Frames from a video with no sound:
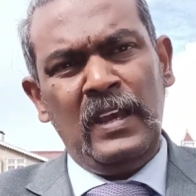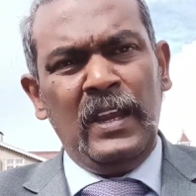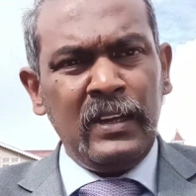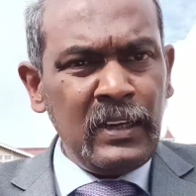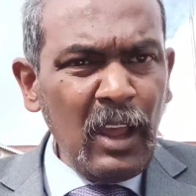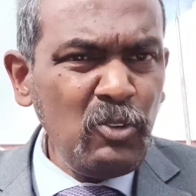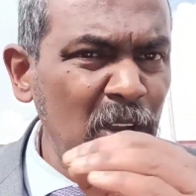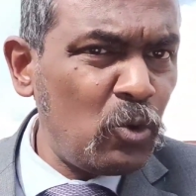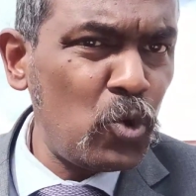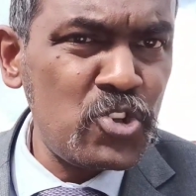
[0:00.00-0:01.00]
Now the
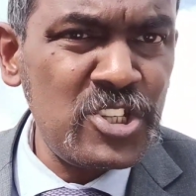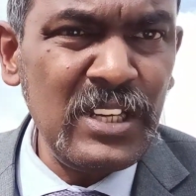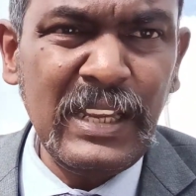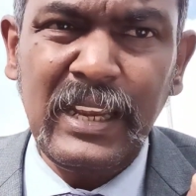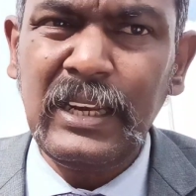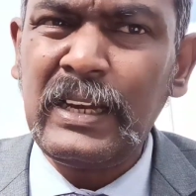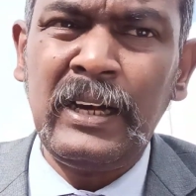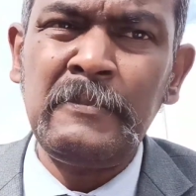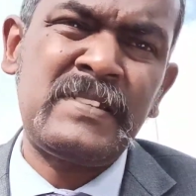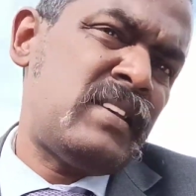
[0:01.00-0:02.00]
question can
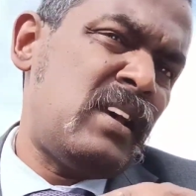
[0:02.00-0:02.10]
come, sir,